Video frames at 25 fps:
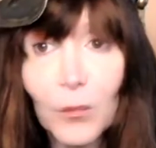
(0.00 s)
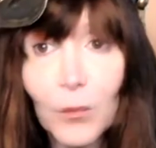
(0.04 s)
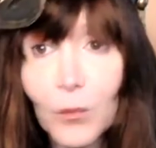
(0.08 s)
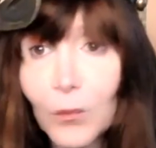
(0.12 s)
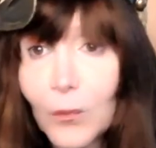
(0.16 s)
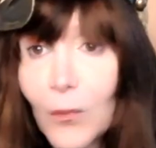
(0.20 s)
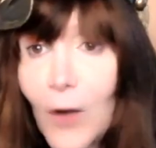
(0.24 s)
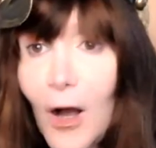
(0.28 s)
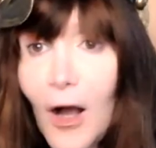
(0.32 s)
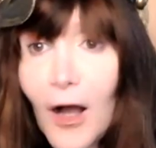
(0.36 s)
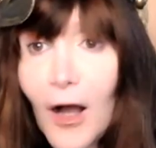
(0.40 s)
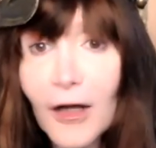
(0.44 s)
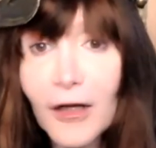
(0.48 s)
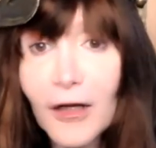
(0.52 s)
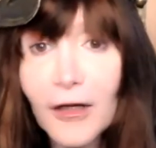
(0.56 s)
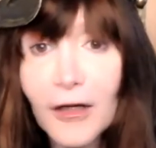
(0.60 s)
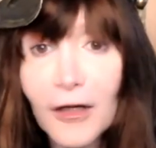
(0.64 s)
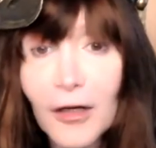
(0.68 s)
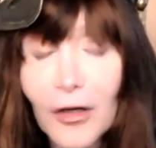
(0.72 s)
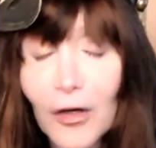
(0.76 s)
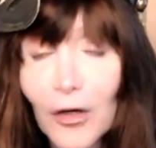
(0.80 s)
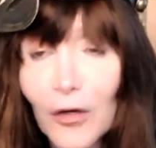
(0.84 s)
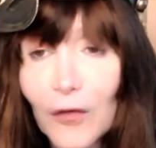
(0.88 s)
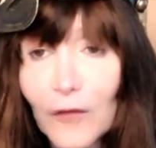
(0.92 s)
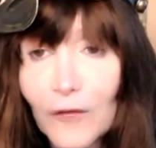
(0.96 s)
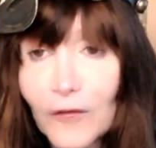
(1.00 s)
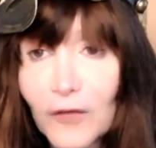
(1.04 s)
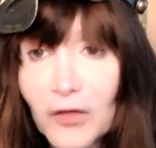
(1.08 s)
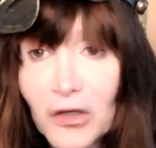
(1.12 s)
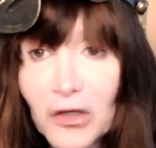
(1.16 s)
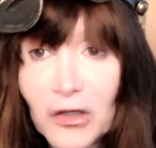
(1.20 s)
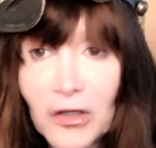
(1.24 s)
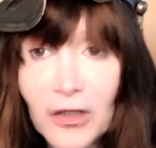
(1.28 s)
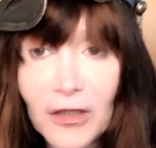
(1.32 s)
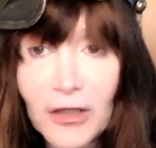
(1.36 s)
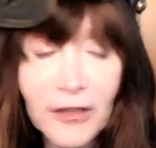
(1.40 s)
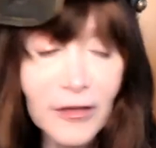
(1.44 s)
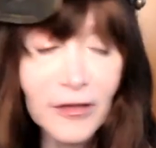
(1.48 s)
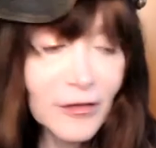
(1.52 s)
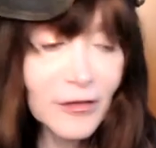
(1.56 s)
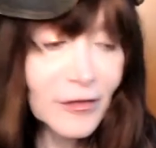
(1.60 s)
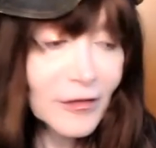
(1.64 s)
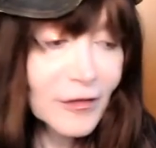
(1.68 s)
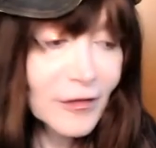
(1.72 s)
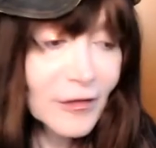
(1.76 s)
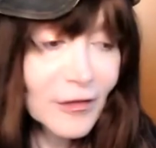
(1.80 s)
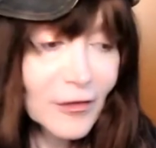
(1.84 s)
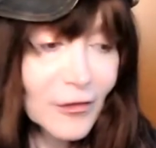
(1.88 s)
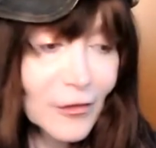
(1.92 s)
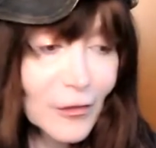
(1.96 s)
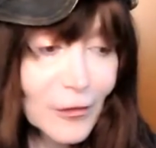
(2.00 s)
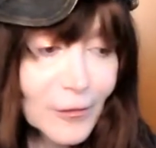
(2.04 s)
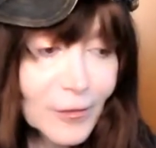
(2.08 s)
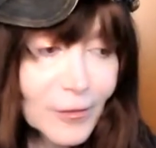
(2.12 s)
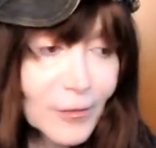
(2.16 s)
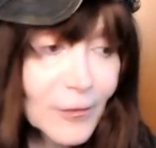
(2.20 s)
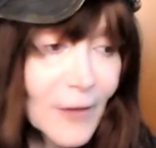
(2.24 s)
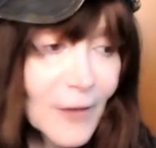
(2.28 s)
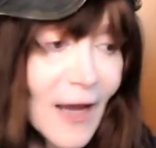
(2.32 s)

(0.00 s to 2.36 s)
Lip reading: walk over and or